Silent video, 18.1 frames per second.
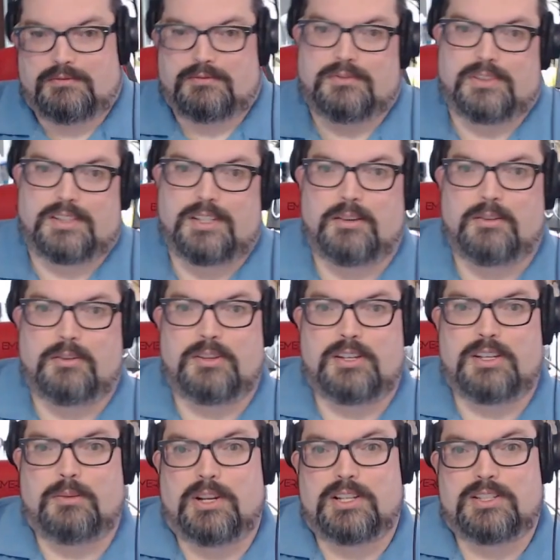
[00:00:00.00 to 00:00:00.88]
you
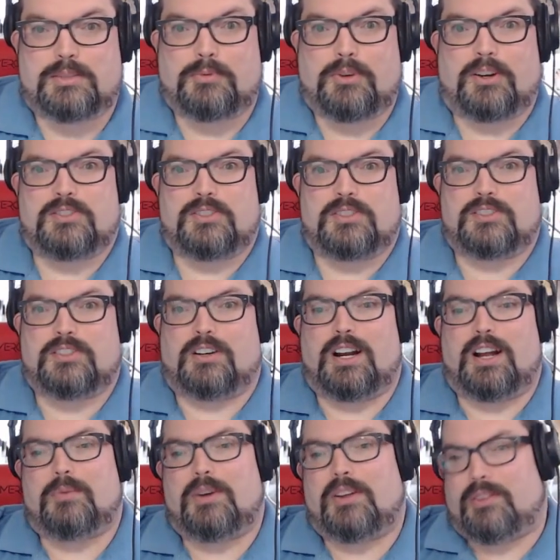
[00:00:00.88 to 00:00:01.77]
you want some cards to start
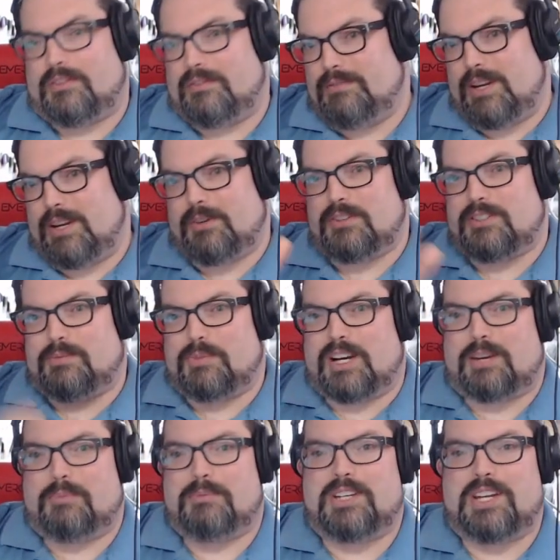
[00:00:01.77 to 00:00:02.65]
out with here are some
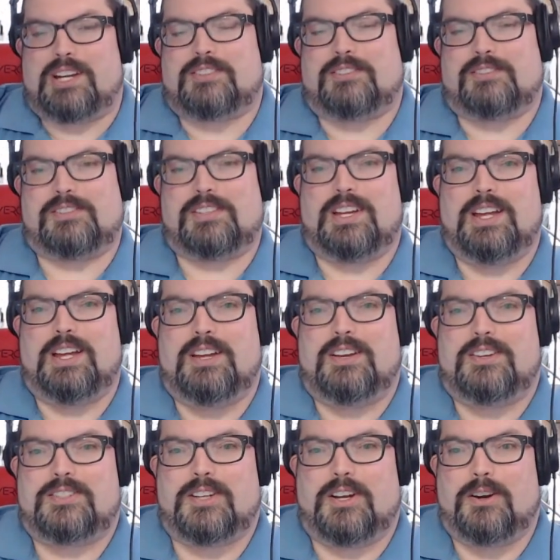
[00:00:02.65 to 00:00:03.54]
recommendations
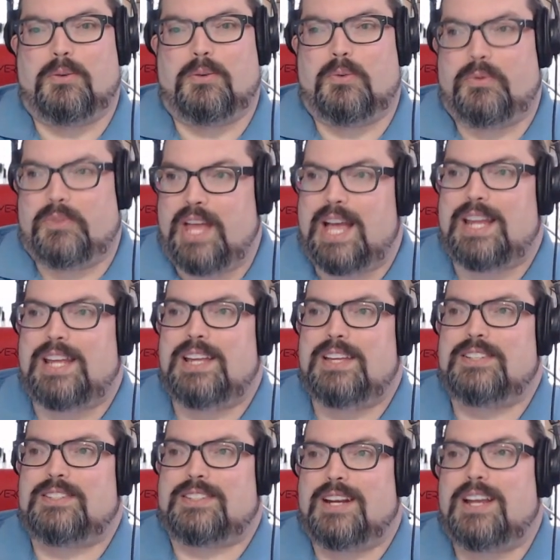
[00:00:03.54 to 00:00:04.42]
so that
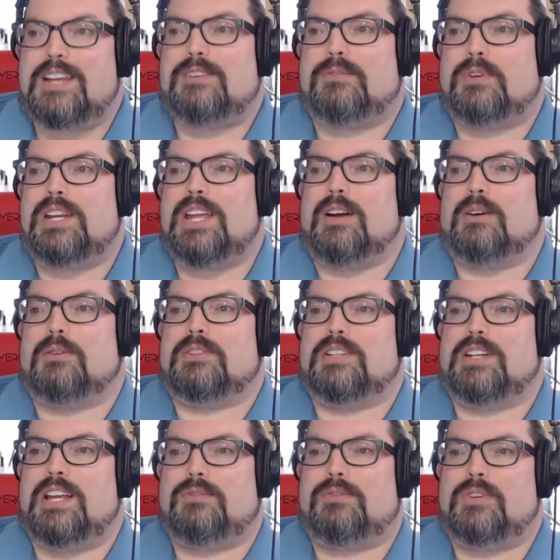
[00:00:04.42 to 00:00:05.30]
is today's video
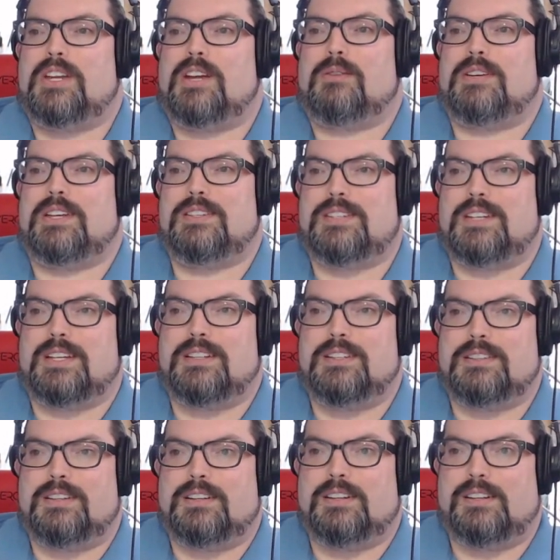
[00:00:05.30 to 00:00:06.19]
today's video is
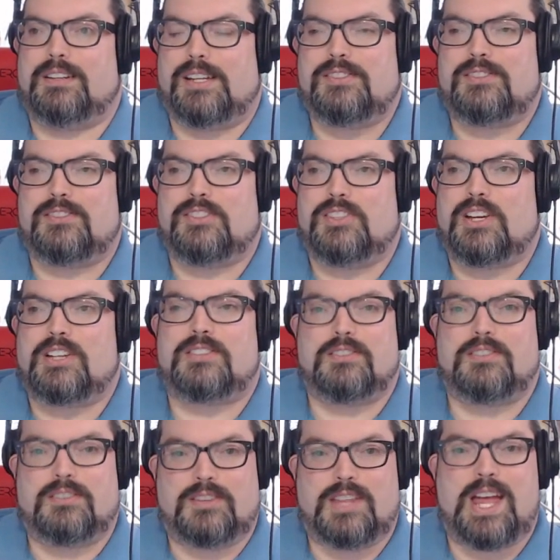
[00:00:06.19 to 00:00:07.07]
in is
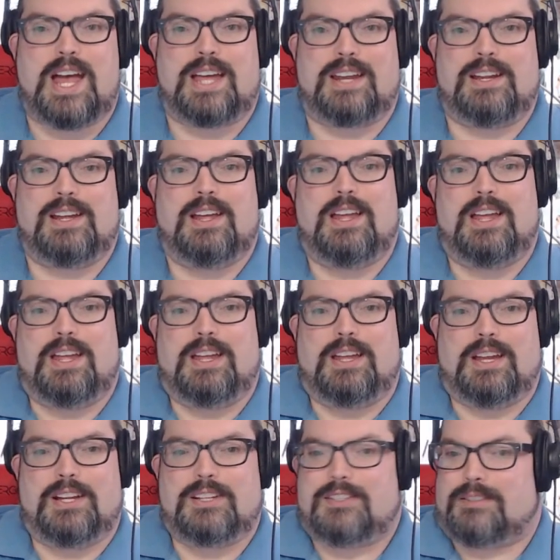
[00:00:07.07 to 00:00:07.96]
just that
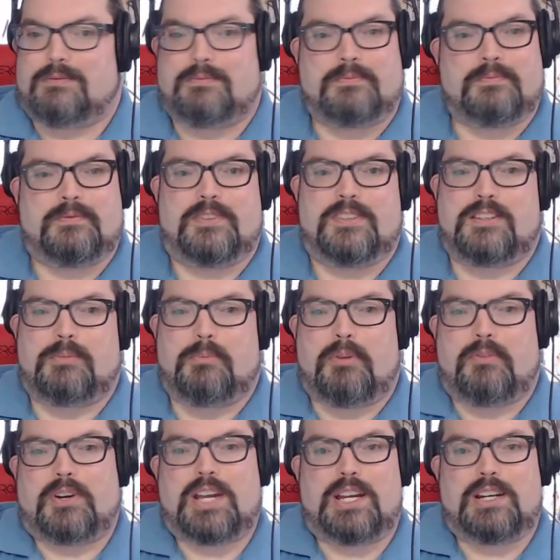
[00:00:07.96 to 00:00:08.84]
it's some
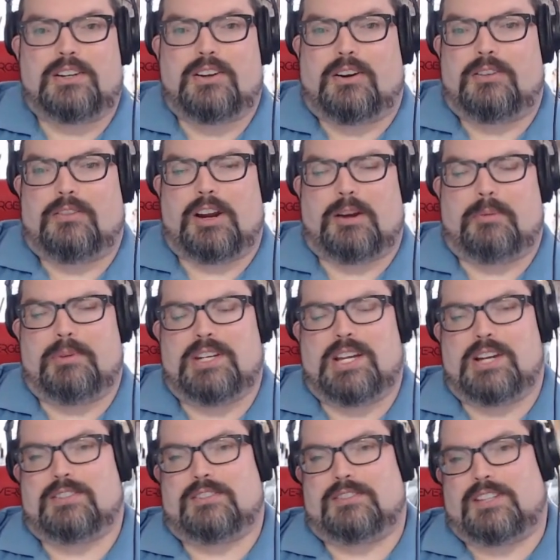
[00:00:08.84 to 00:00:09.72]
arcade cart
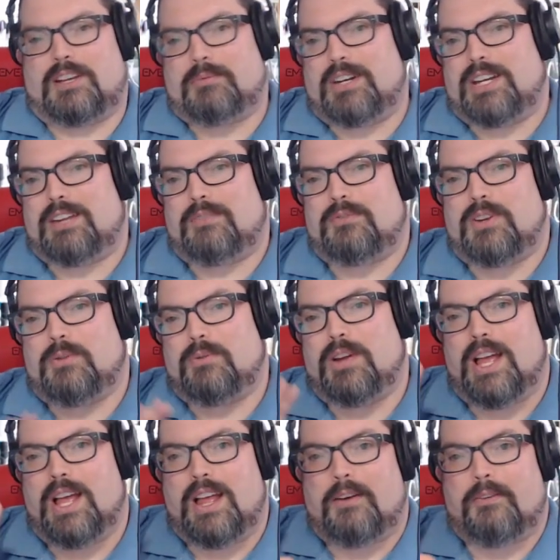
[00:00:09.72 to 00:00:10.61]
recommendations i'm going to give you
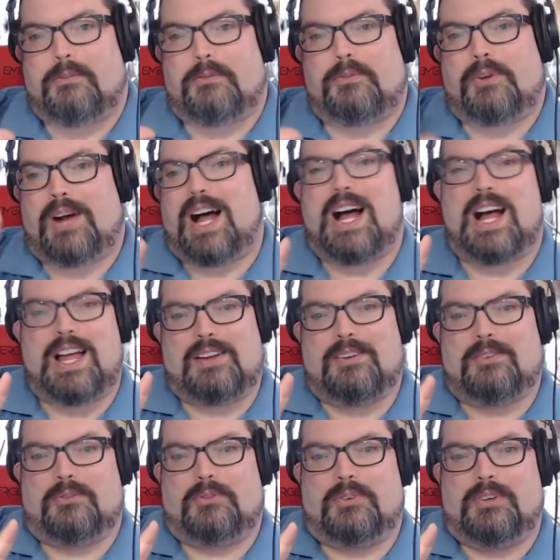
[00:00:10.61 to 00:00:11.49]

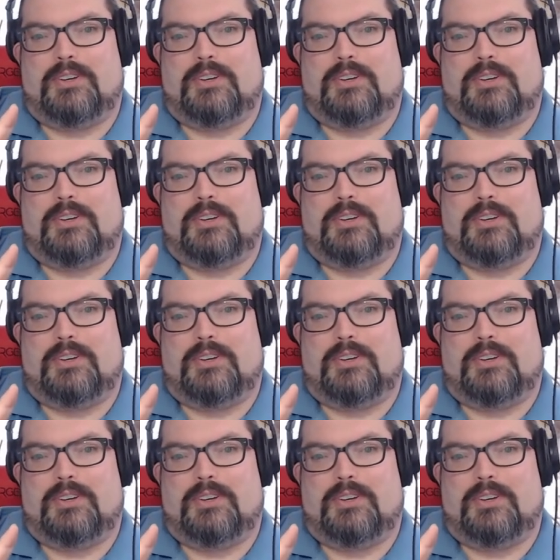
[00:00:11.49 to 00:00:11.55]
five